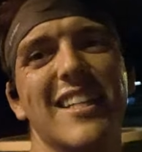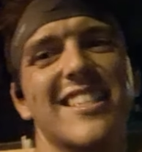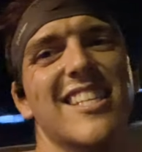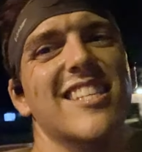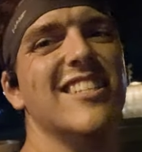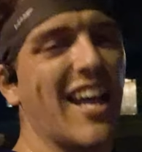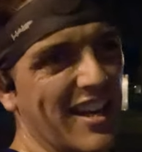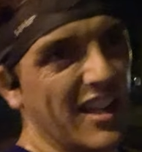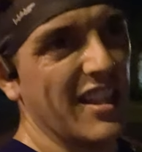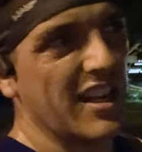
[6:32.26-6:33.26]
it
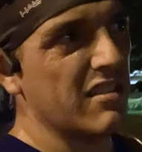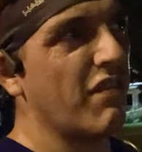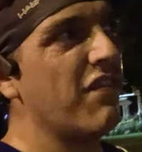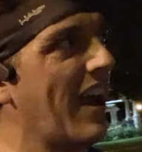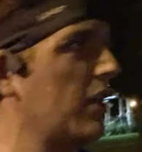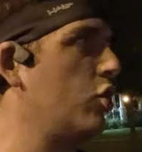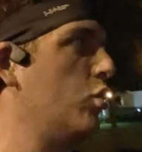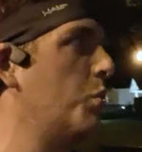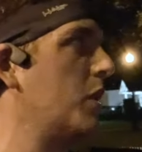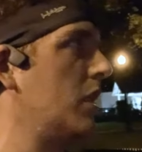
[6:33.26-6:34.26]
steady. That is
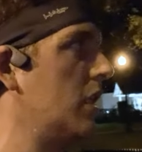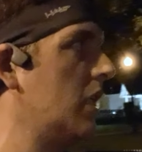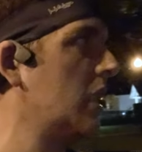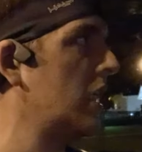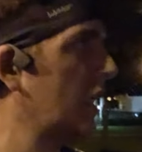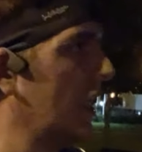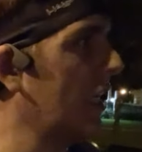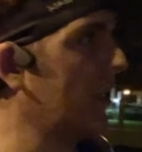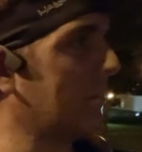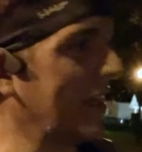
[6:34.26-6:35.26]
factual.
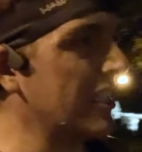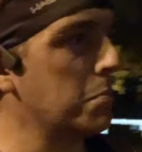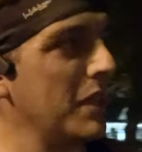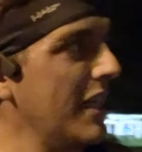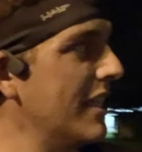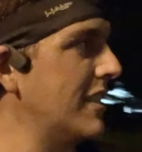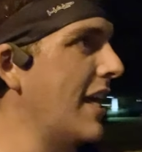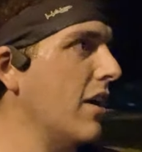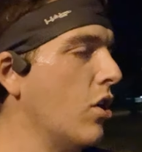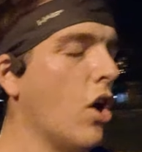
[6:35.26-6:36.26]
My speed has
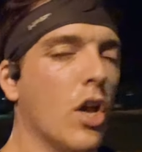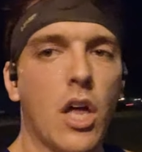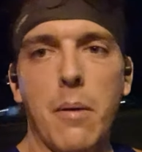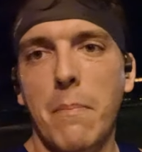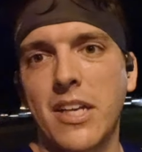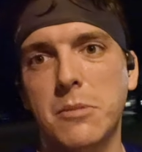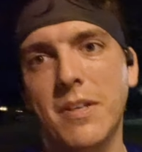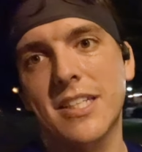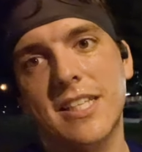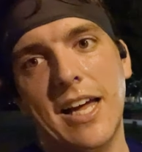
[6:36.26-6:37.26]
not gone up. My
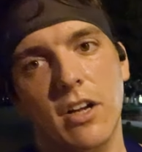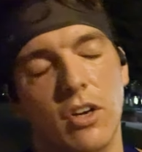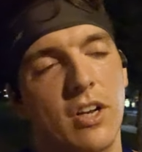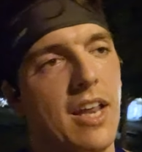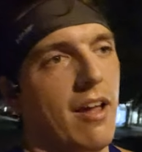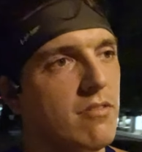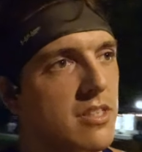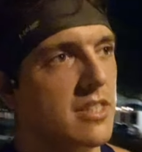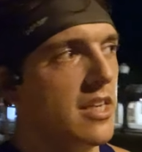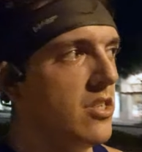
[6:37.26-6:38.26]
speed has not gone down
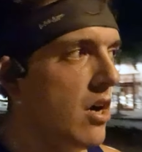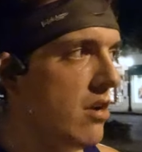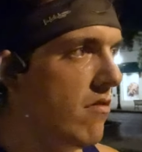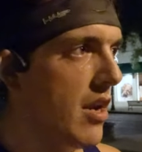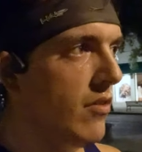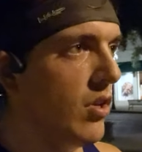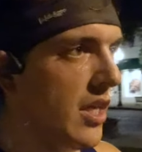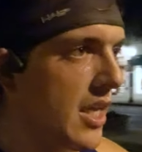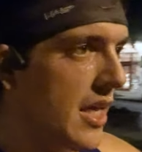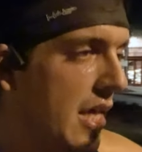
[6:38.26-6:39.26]
since I started running
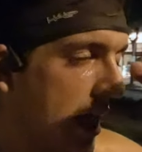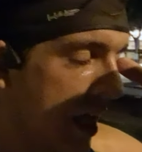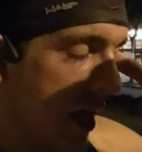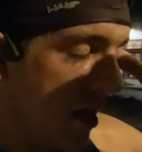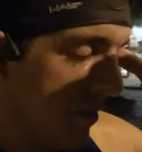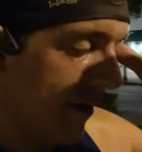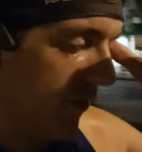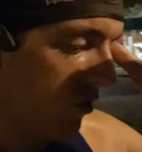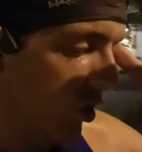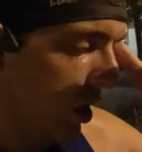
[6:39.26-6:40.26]
really, but I
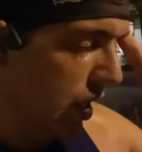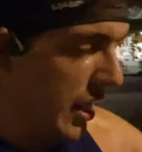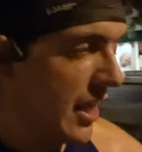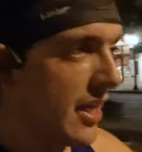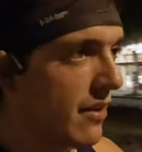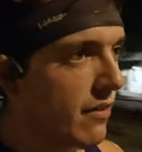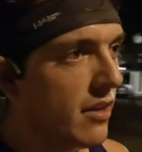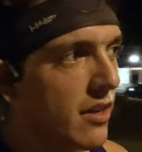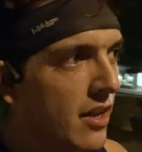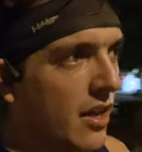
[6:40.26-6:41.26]
feel really good
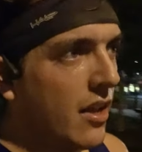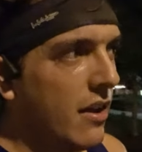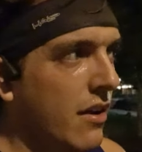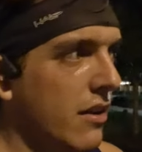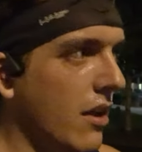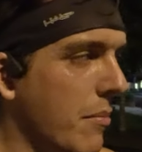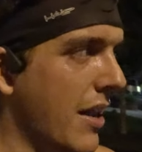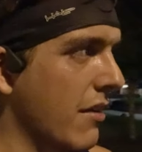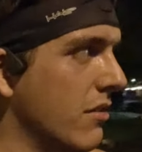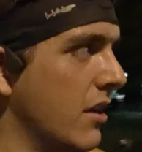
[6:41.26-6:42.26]
coming
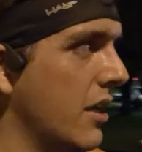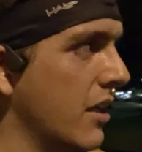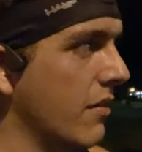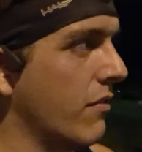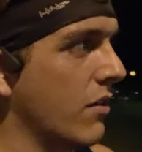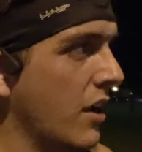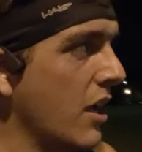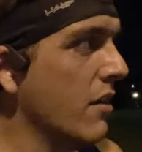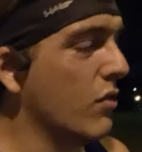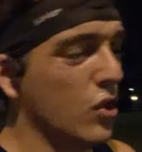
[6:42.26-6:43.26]
out and
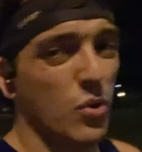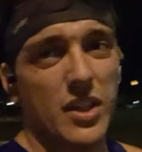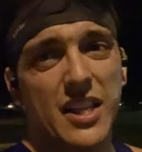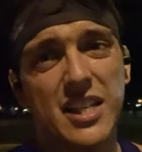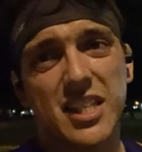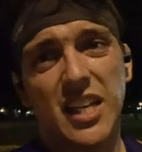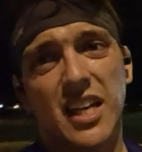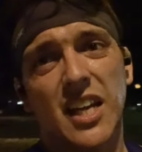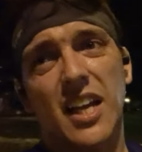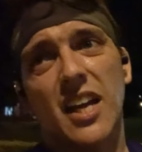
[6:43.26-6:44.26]
for doing this
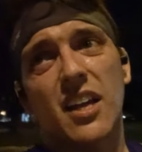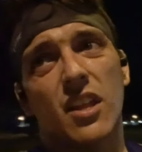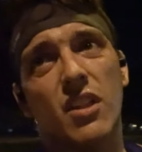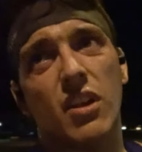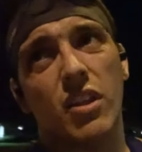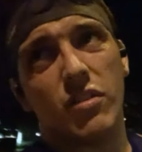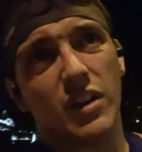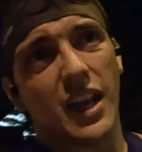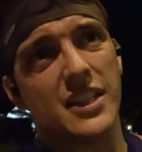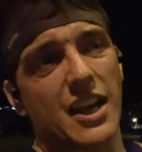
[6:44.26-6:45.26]

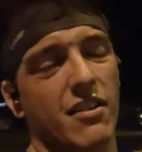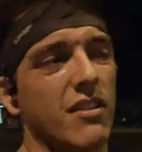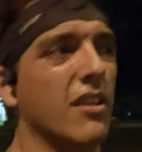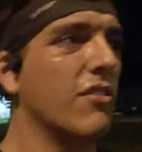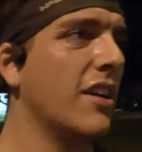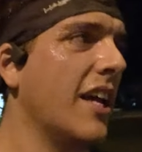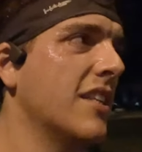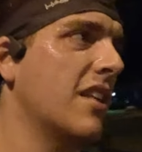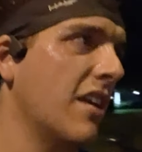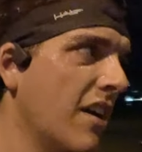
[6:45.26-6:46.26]
three days out, three
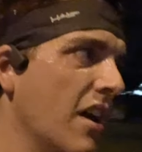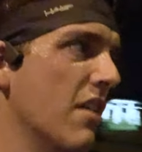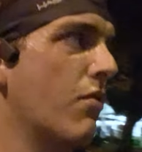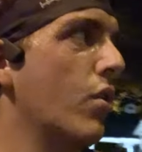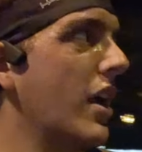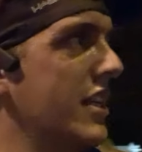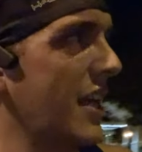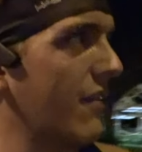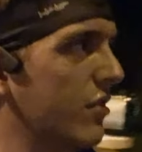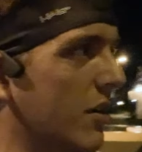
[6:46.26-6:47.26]
days, four days
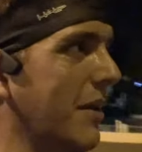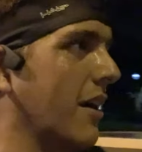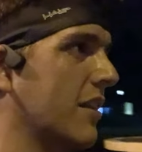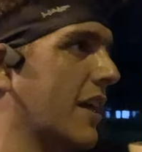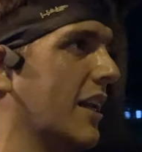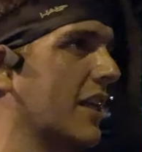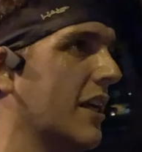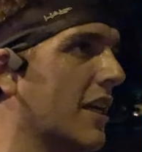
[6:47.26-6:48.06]
after a marathon.